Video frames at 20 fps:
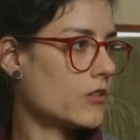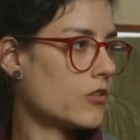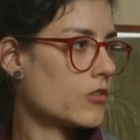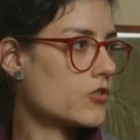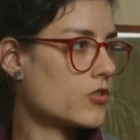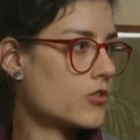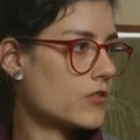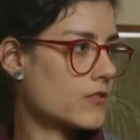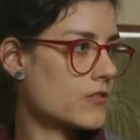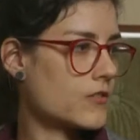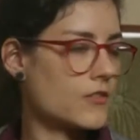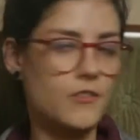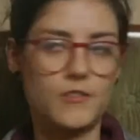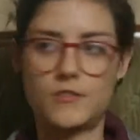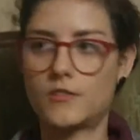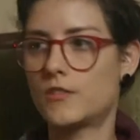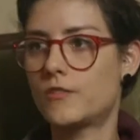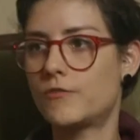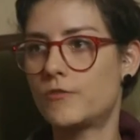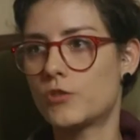not just an
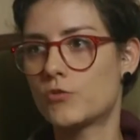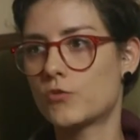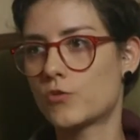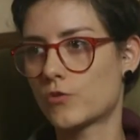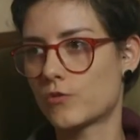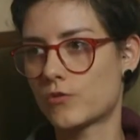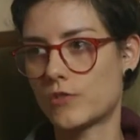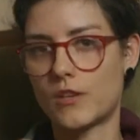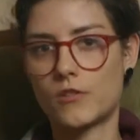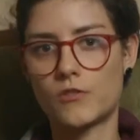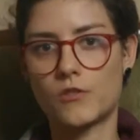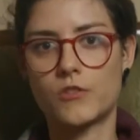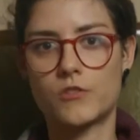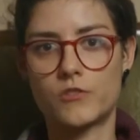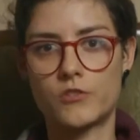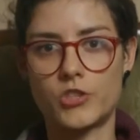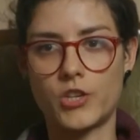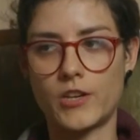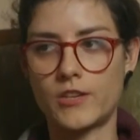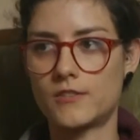individual
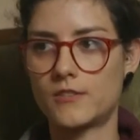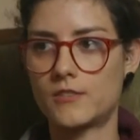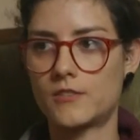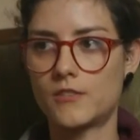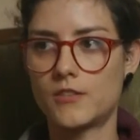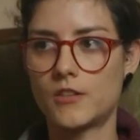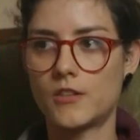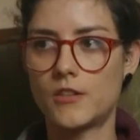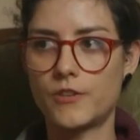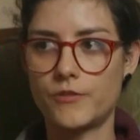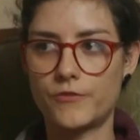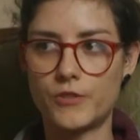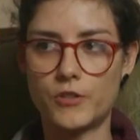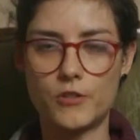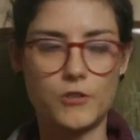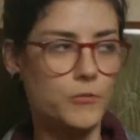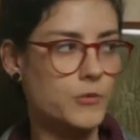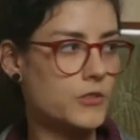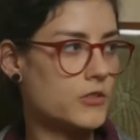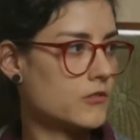psychologized
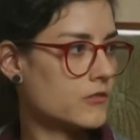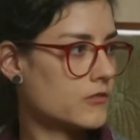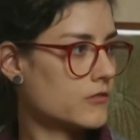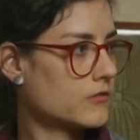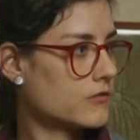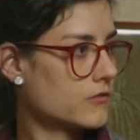phenomenon.